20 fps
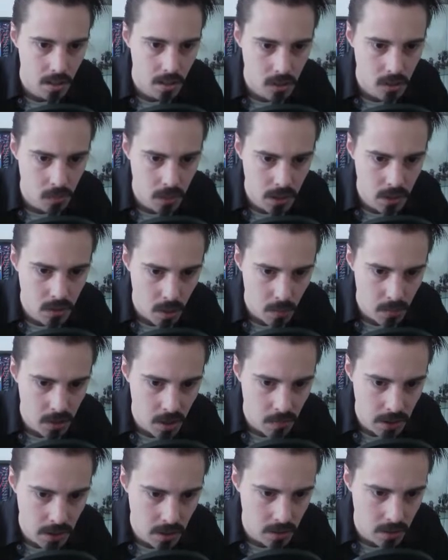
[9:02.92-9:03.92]
Should we drop
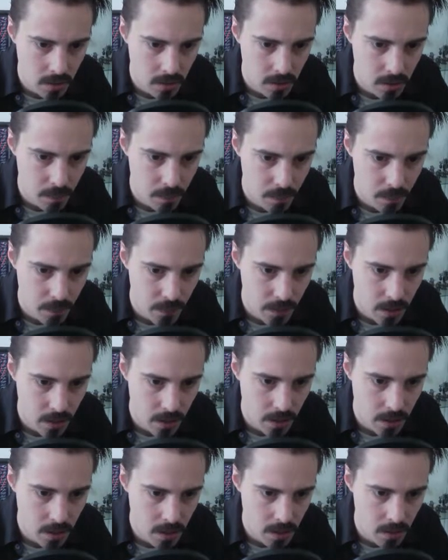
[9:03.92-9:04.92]
something? I
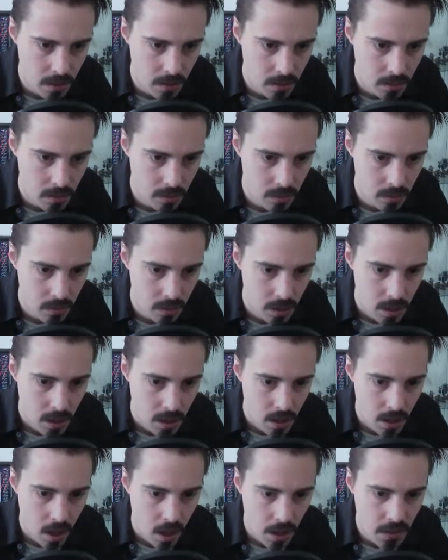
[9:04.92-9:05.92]
don't know.
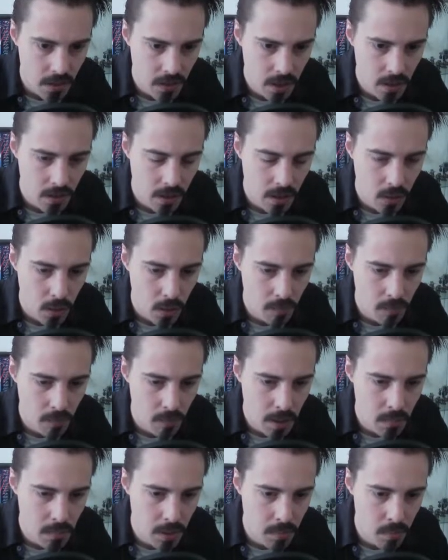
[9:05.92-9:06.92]
I think Thunder Wave
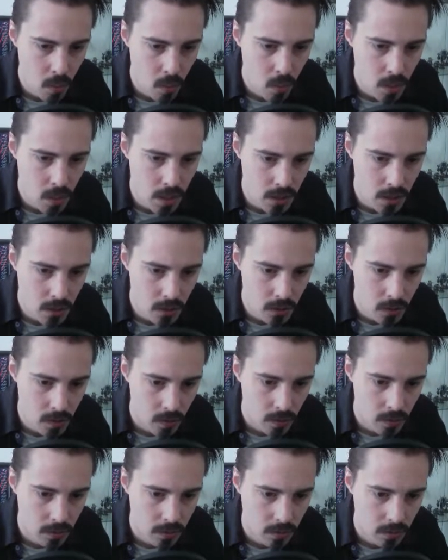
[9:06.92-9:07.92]
may be more
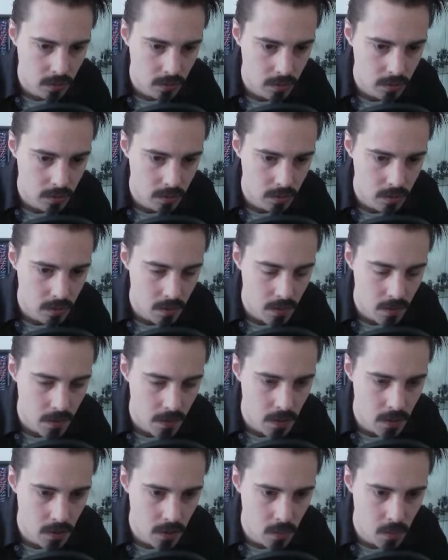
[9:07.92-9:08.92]
useful
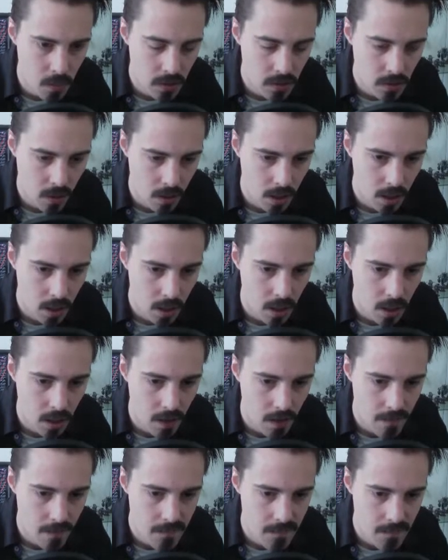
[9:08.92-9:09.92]
than Supersonic.
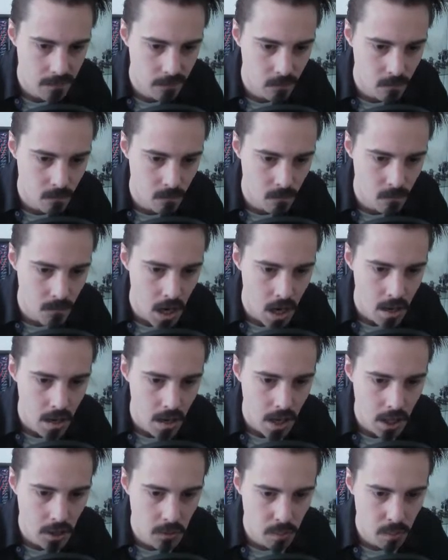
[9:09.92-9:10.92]

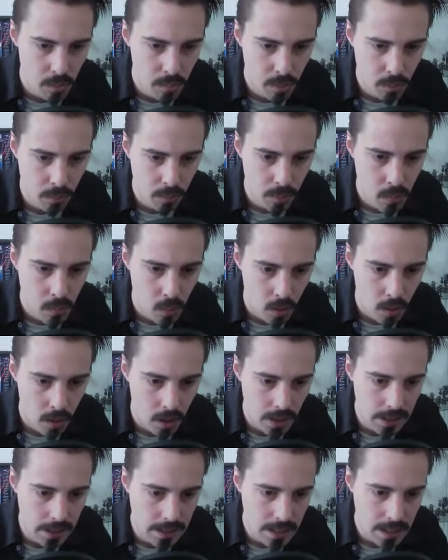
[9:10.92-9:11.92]
It's probably more
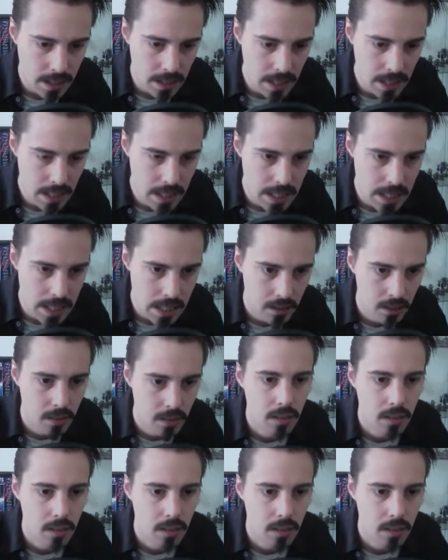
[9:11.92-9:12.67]
likely to hit,